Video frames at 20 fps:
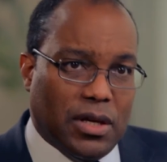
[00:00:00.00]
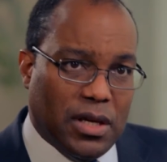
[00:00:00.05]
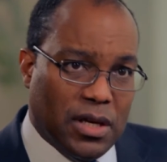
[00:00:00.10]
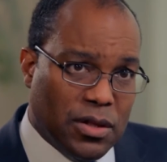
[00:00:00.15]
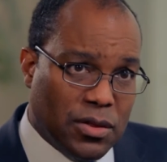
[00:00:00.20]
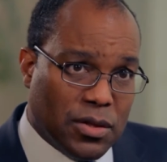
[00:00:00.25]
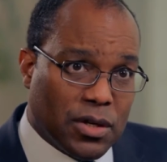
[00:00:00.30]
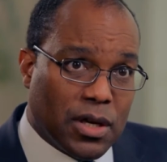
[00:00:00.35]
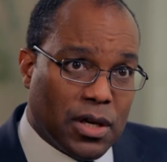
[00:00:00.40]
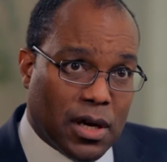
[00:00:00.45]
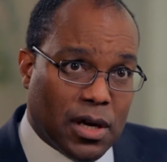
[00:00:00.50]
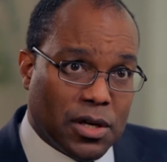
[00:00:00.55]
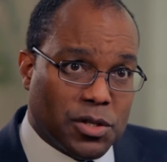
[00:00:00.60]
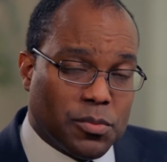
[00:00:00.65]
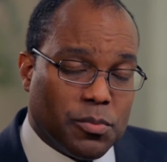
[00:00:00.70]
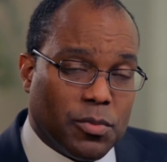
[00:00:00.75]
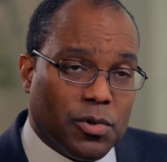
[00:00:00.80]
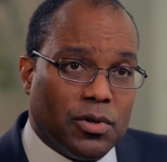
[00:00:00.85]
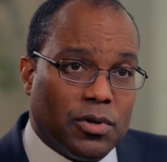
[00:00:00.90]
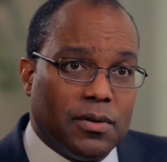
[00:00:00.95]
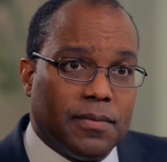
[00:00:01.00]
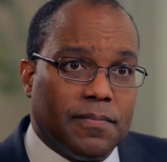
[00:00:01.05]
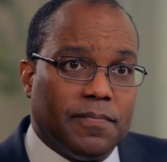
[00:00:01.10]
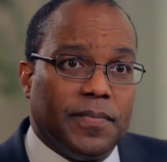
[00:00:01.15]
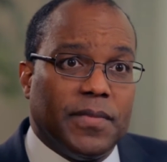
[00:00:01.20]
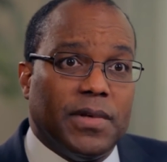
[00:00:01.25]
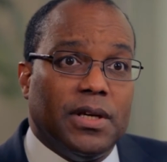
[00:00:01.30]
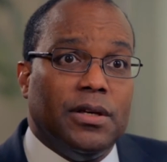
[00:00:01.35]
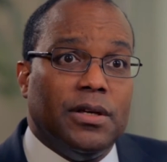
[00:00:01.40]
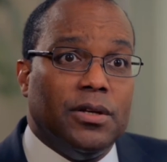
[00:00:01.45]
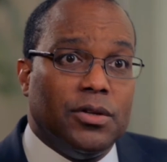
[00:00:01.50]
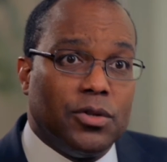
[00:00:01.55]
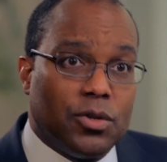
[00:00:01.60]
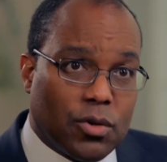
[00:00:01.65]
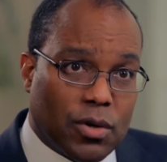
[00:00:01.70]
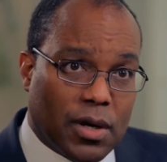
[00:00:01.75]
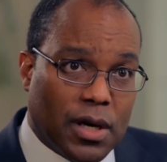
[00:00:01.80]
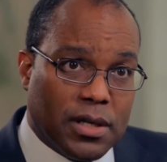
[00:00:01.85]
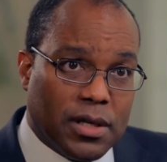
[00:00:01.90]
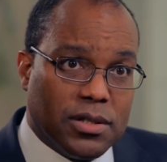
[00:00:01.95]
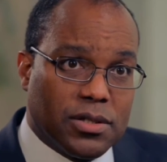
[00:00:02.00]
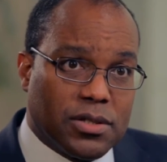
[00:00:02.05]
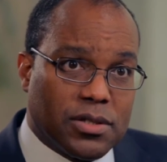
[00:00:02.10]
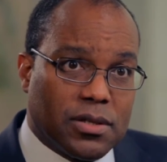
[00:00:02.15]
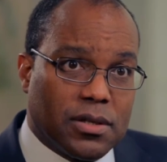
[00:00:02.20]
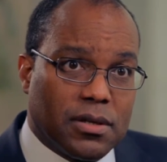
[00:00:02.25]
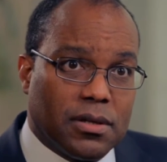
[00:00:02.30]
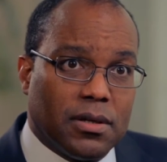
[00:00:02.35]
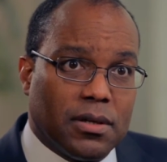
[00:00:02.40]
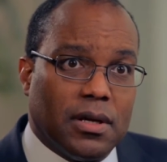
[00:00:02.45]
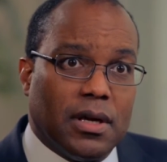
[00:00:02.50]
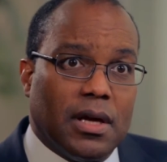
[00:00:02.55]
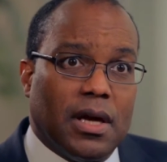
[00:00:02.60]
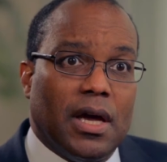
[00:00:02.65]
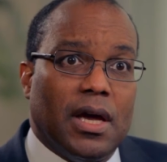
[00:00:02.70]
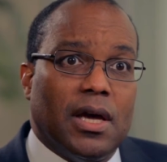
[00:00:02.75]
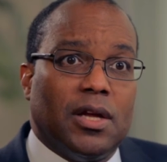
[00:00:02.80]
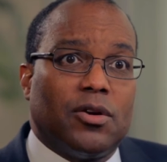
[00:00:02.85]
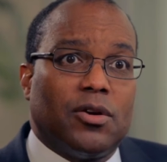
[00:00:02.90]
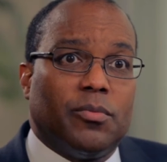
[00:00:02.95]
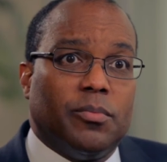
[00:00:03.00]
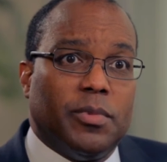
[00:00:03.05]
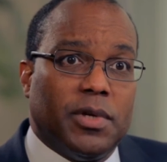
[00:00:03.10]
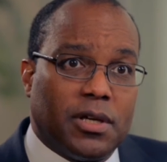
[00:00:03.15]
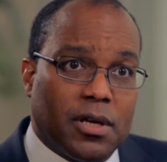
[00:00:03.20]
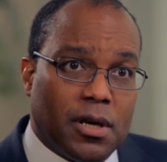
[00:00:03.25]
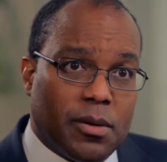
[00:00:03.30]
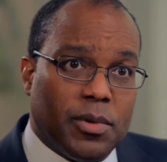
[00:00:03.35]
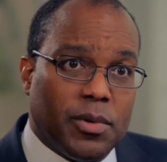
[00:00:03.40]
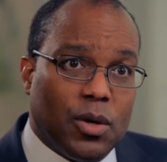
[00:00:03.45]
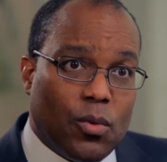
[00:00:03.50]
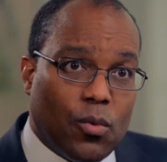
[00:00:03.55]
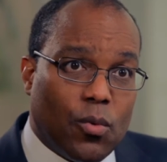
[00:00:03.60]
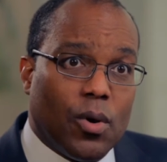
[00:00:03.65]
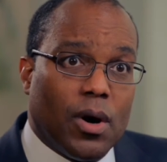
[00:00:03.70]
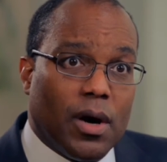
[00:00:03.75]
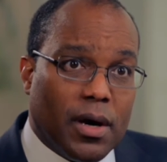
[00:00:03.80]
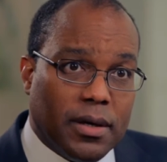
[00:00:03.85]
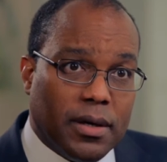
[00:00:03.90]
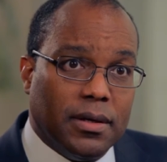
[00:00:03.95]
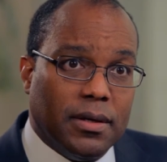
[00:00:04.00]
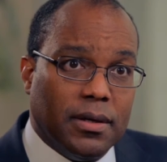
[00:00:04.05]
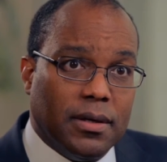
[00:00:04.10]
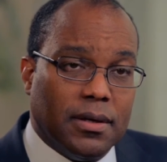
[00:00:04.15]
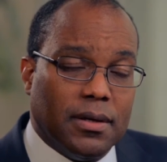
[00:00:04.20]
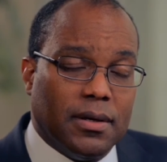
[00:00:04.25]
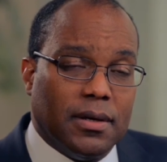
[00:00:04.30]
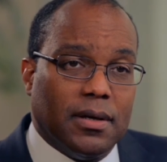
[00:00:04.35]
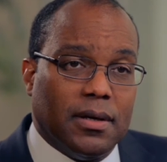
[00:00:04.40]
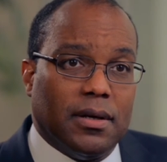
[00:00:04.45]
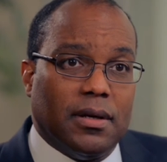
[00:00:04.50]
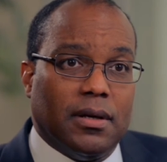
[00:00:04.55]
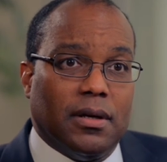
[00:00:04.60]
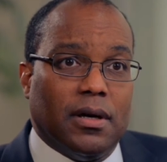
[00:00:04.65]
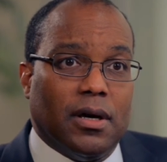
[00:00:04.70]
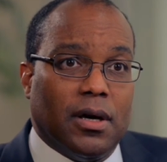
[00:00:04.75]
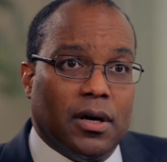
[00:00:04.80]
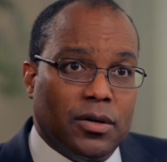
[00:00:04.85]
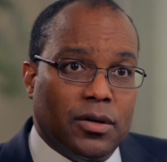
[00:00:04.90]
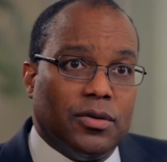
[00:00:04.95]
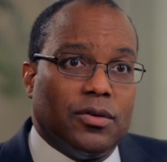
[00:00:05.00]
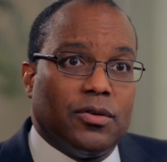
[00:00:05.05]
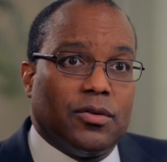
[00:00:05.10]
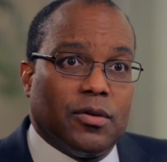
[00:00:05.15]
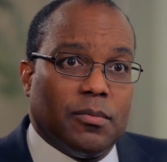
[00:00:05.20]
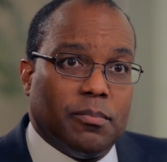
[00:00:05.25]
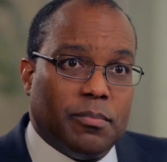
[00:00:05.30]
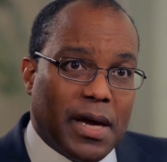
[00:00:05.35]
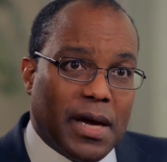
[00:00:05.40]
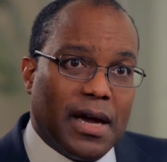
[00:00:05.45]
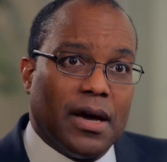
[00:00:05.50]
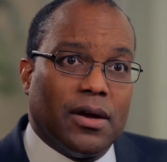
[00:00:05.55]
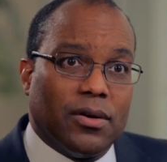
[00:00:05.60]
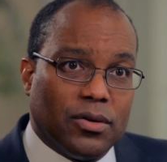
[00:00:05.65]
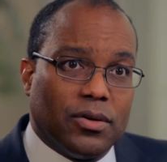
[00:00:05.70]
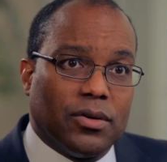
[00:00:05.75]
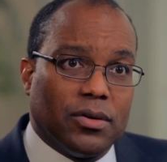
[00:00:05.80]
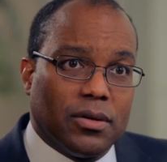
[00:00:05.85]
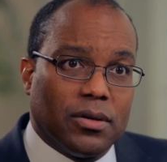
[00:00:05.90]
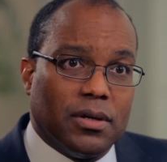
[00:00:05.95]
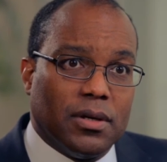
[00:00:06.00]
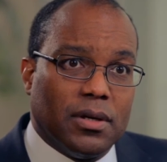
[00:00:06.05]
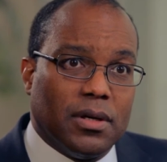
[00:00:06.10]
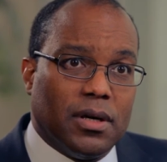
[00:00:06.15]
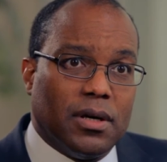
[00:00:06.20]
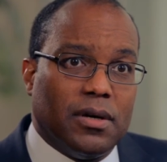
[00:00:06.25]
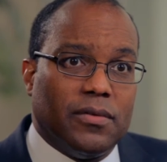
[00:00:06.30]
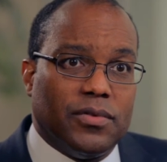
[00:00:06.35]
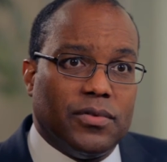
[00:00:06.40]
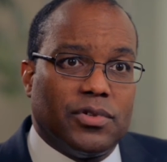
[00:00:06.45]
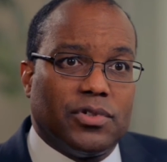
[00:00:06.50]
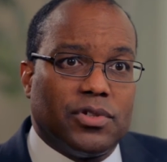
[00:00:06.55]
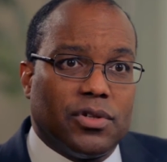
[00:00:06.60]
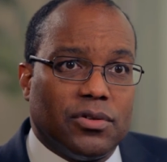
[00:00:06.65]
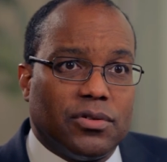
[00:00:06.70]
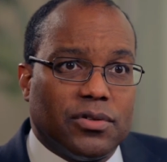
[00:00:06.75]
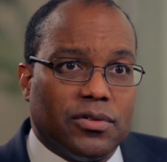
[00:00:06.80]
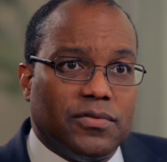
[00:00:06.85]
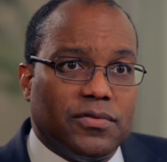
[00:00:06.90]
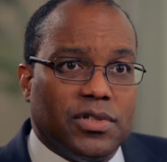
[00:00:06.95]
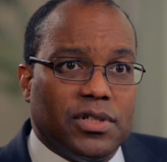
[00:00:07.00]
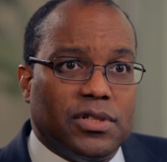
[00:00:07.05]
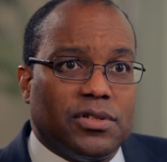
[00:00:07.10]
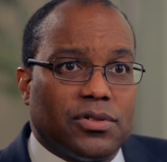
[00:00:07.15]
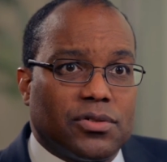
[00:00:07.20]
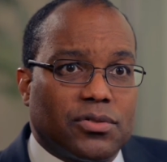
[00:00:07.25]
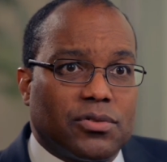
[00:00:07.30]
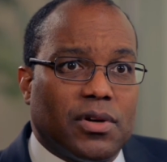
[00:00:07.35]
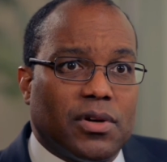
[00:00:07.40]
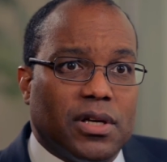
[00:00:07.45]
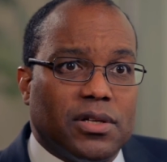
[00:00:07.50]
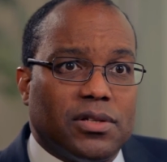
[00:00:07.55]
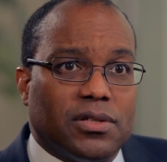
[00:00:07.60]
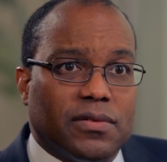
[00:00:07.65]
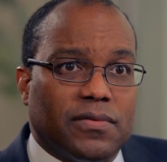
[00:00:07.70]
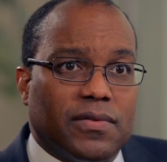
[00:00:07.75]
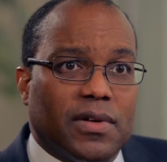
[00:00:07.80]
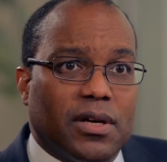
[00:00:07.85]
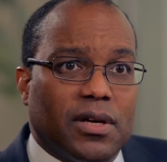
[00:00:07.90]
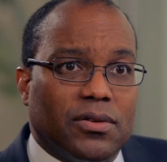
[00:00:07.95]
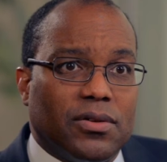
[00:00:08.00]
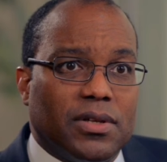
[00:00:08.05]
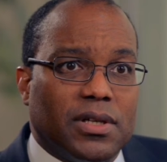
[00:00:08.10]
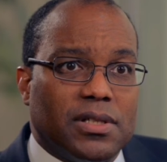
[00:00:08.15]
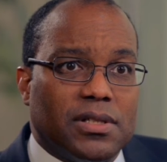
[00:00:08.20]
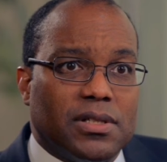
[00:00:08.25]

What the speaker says: in the gospel, in Christ, and are becoming one under the banner of the Church of Jesus Christ of Latter-day